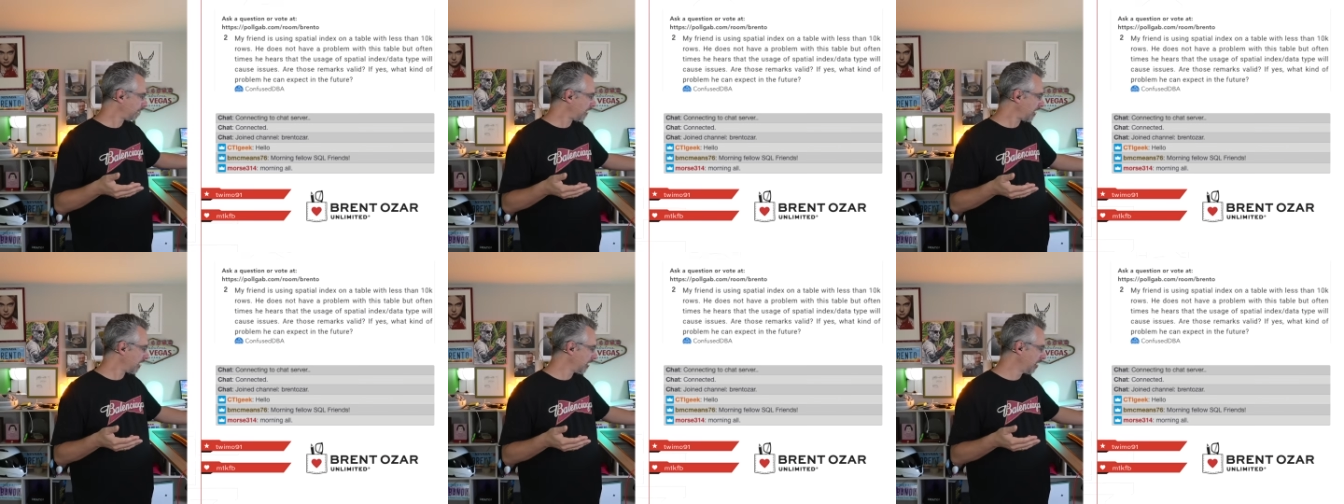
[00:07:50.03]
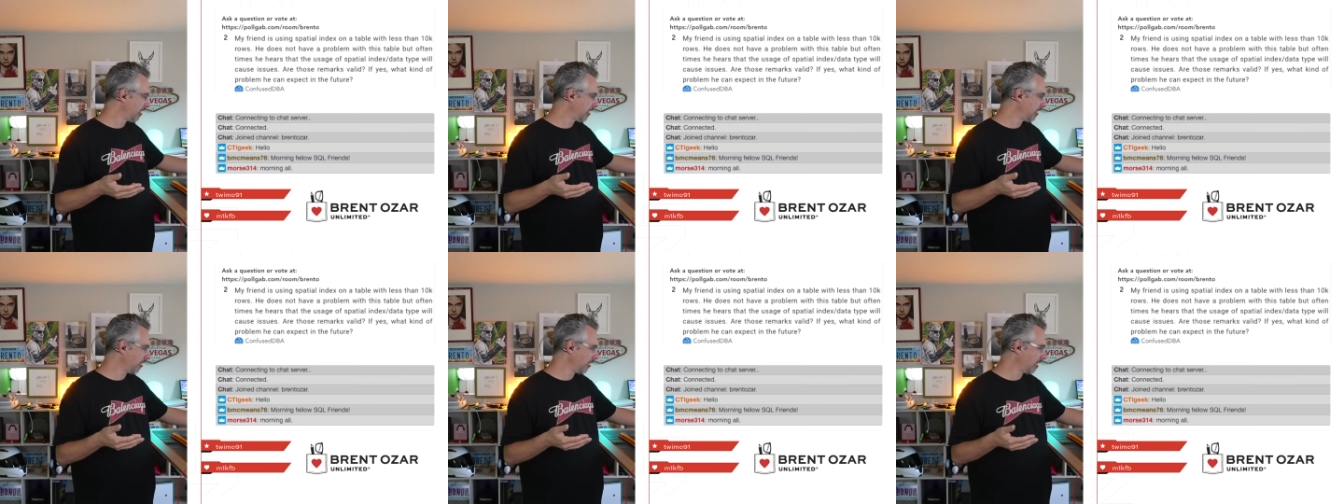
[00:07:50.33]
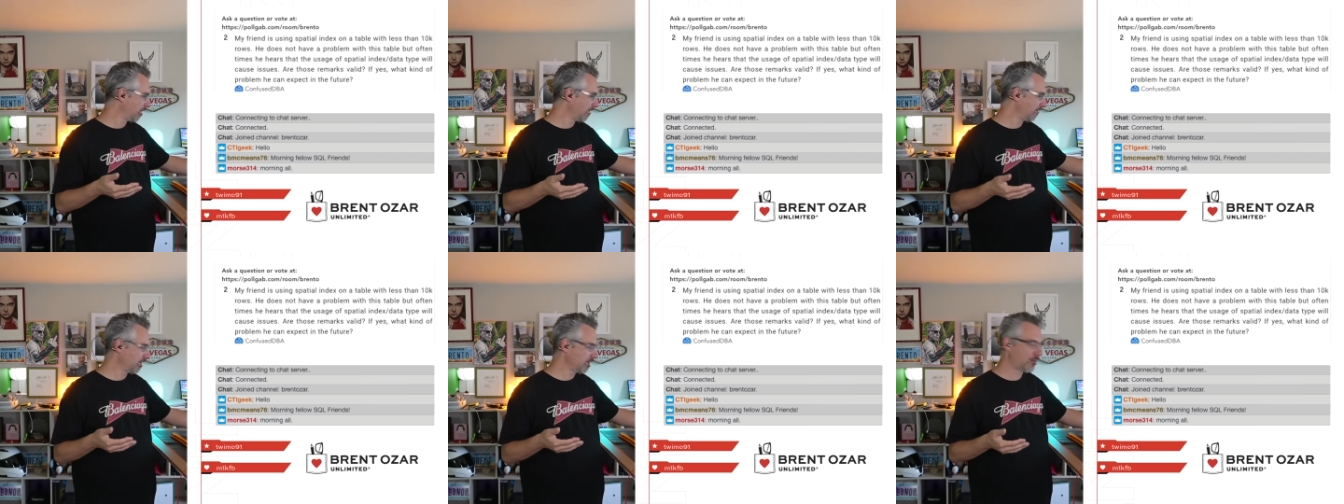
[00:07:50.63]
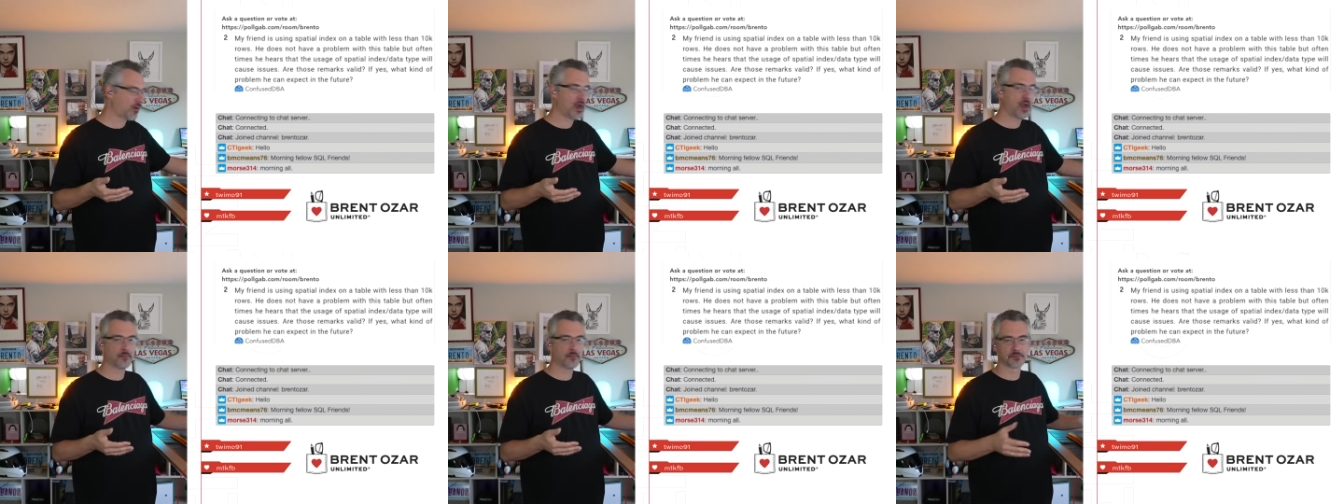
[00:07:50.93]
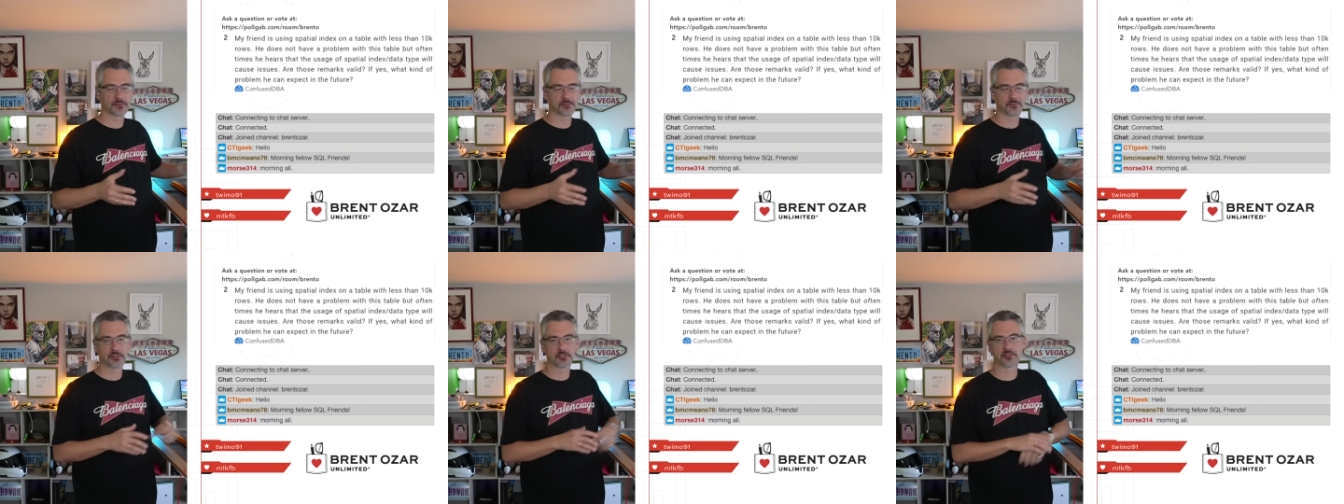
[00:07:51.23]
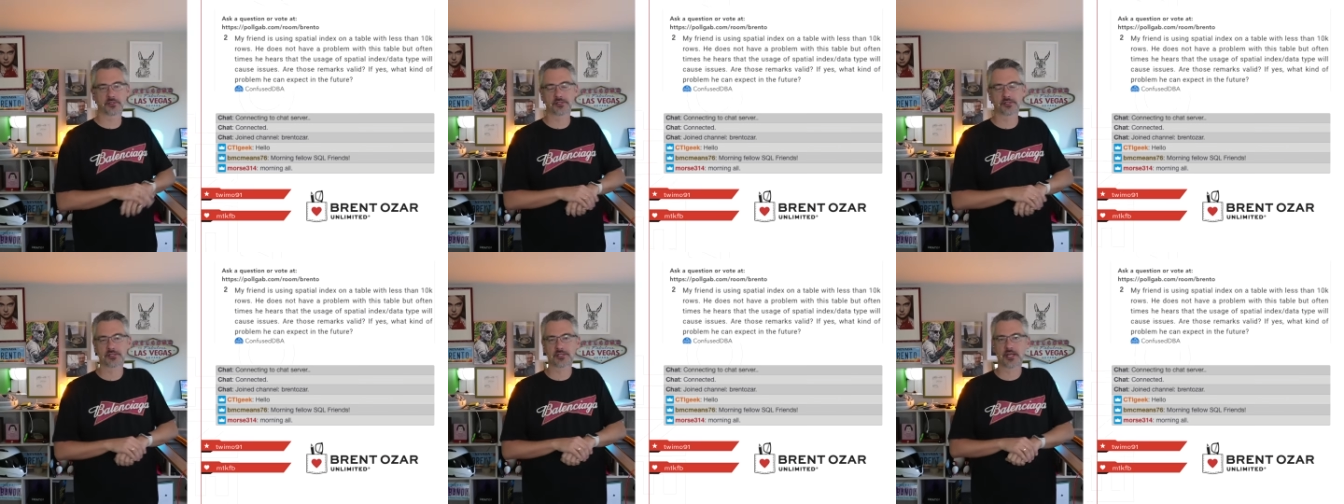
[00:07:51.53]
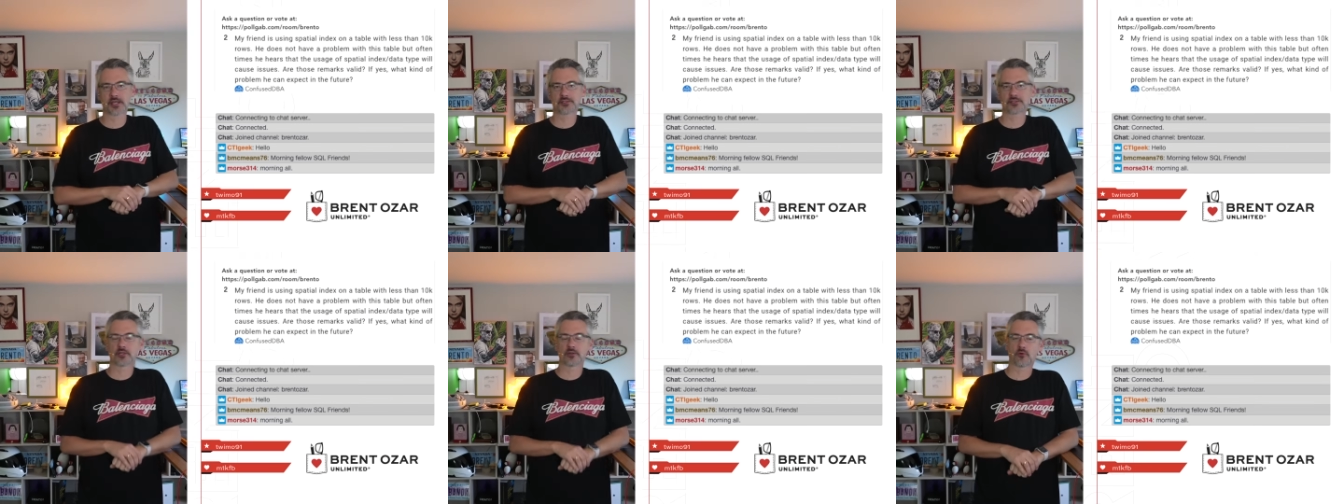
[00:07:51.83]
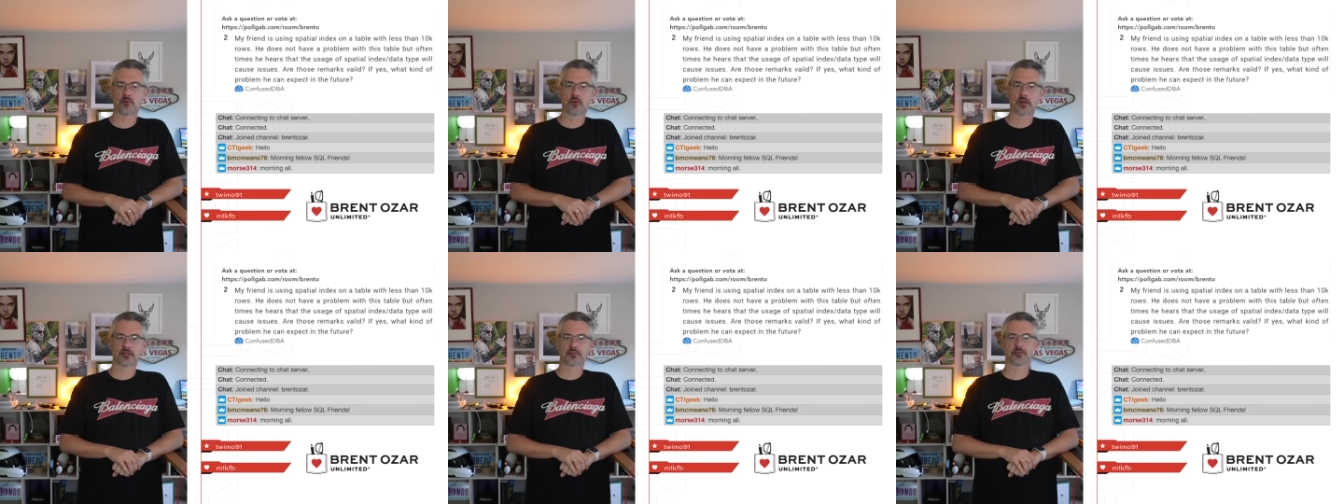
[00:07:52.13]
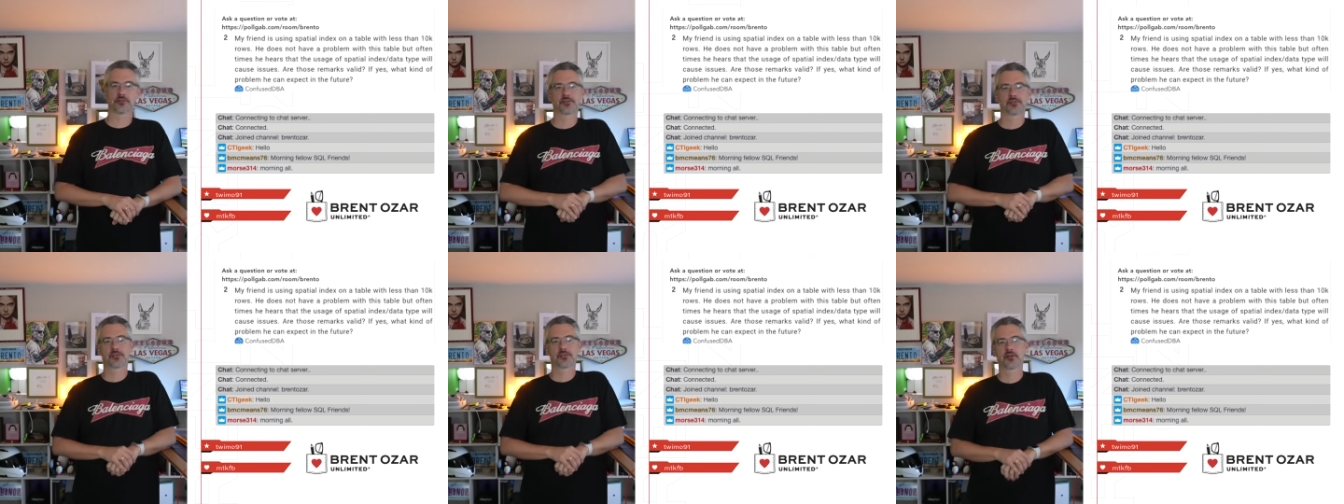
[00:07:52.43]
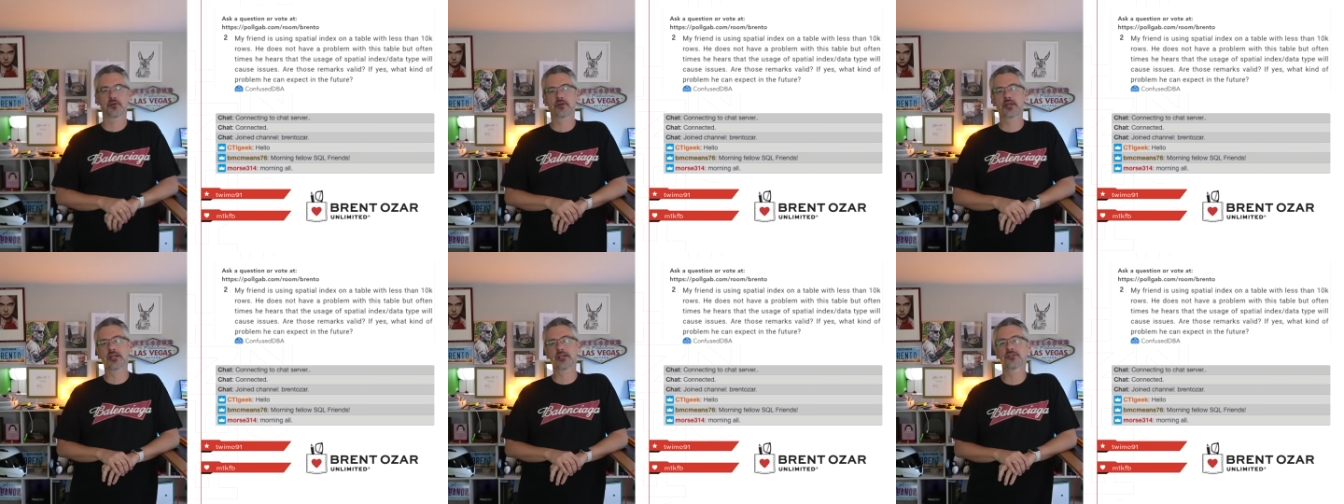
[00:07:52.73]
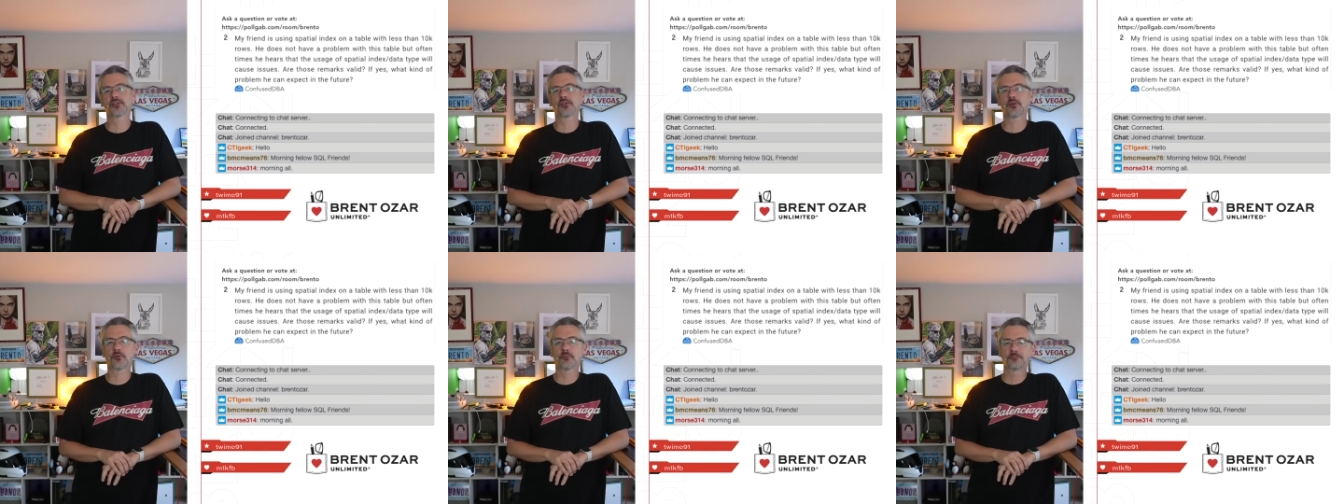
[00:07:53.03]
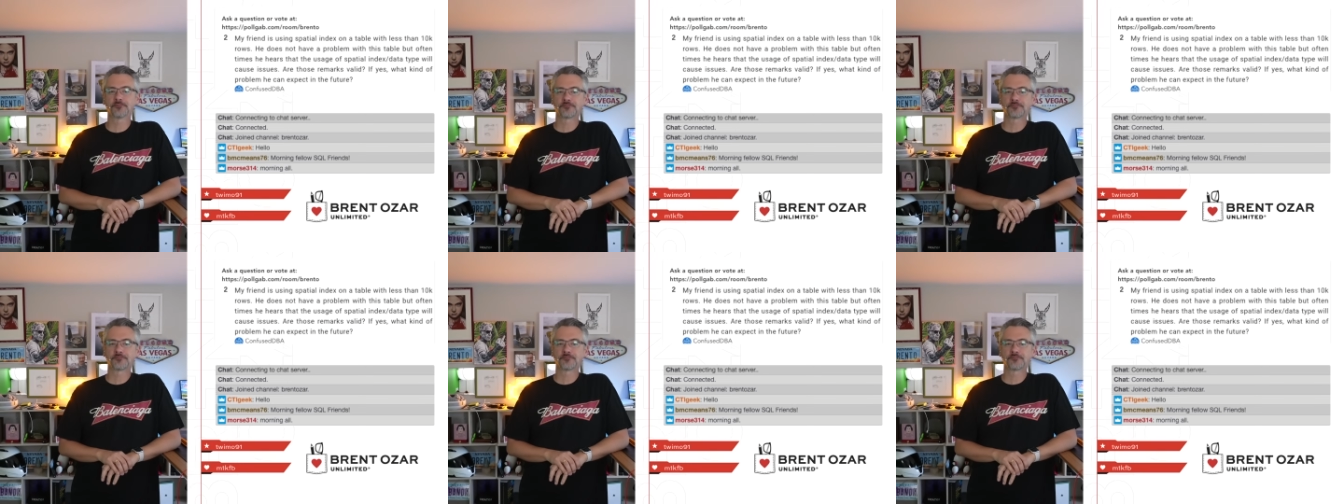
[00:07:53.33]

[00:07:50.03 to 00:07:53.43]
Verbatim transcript: No, you don't have any problems, but you're just asking questions. Okay, so...